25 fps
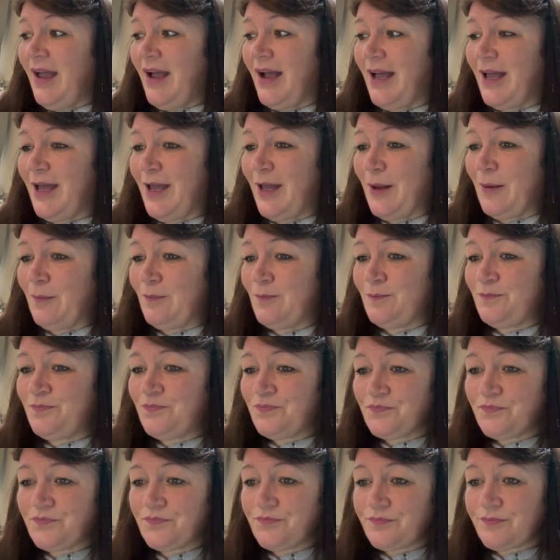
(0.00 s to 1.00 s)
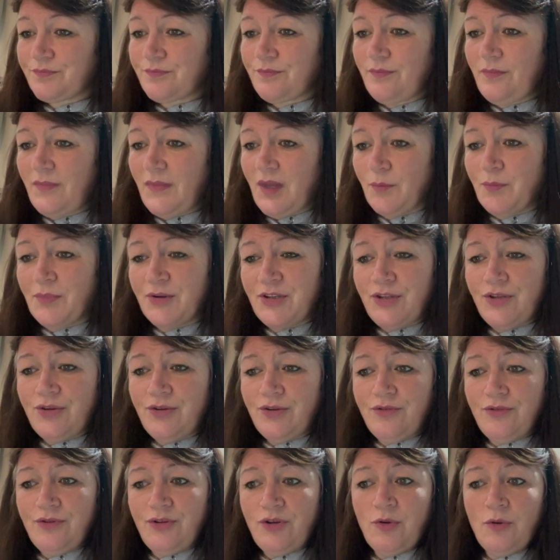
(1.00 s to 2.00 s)
But
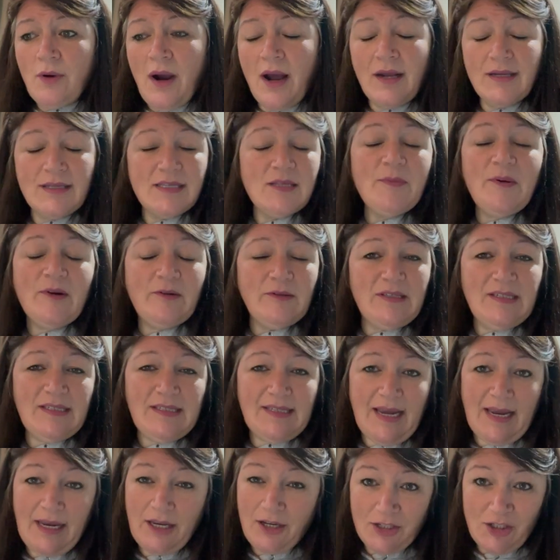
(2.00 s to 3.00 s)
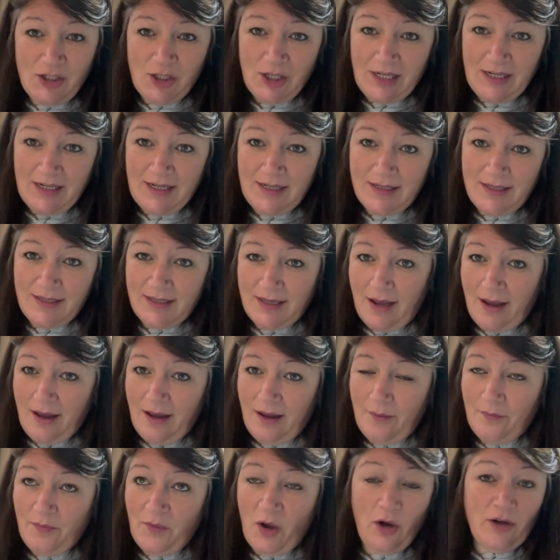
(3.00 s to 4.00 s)
you aren't supposed to take your cheese
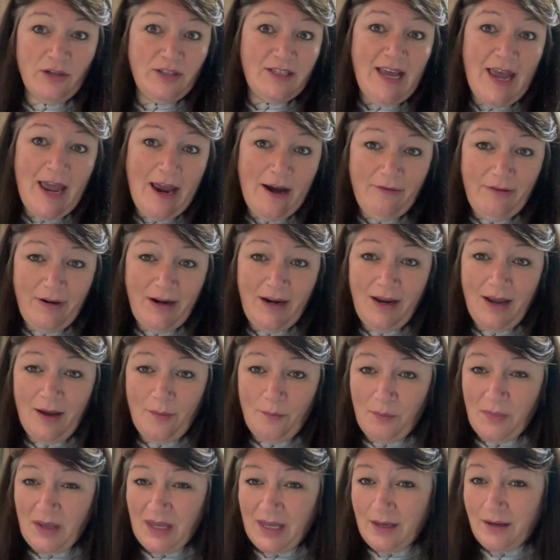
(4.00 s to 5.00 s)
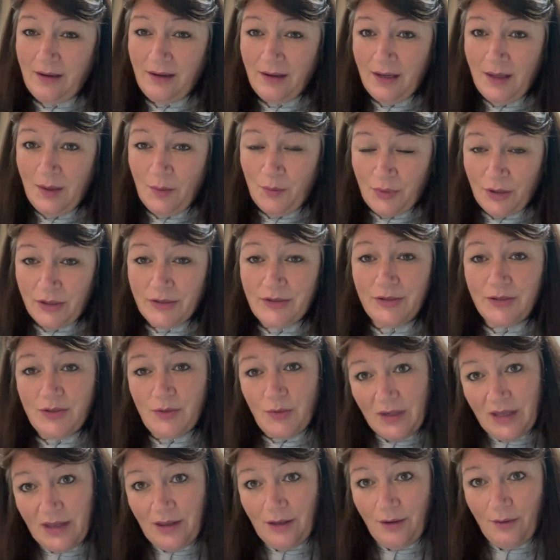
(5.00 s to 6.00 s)
or dairy and meat products
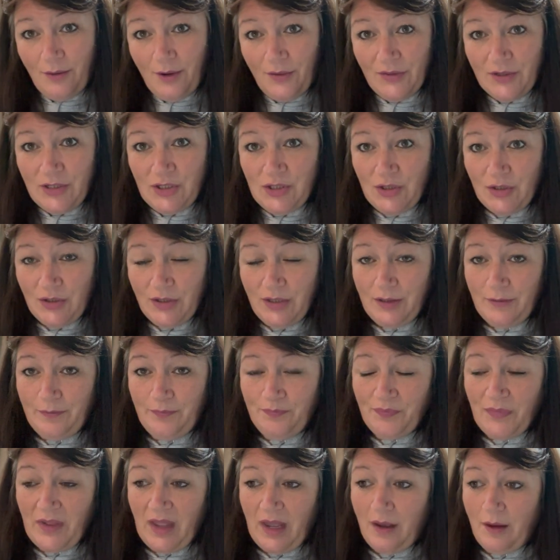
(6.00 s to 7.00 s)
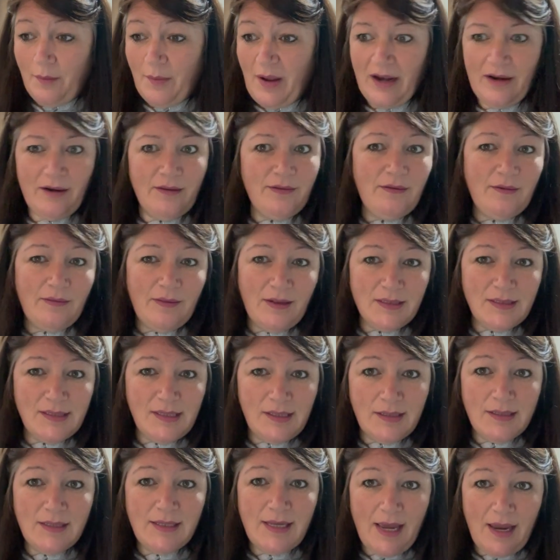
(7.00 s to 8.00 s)
with you on the tunnel. And I think that's
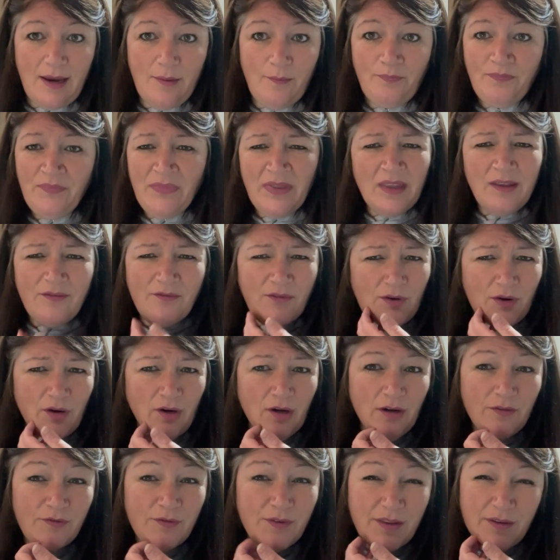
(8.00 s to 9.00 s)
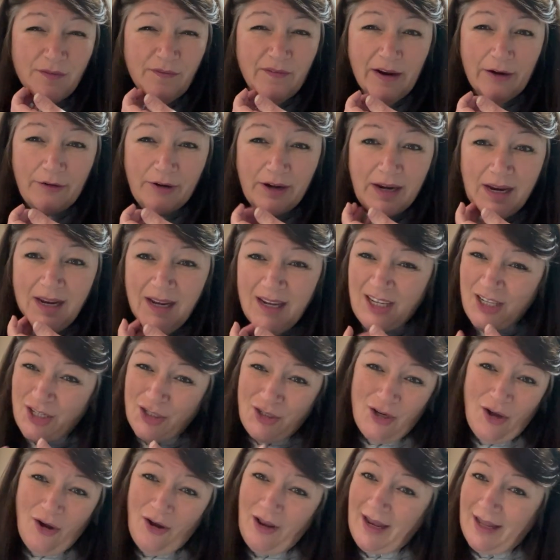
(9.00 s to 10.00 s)
the same for the ferry. You're
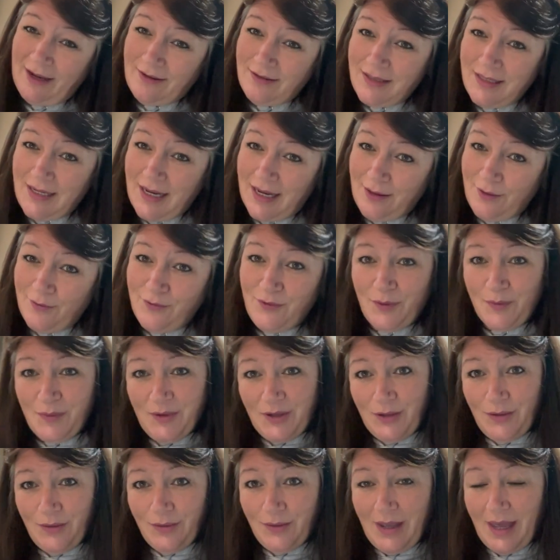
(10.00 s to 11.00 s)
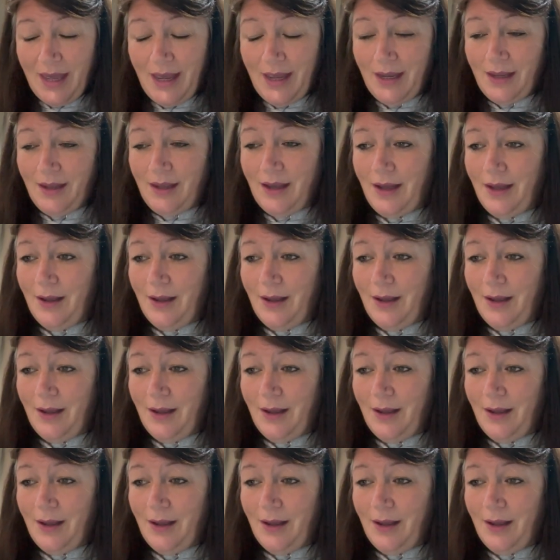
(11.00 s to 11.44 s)
not allowed to take them from the UK.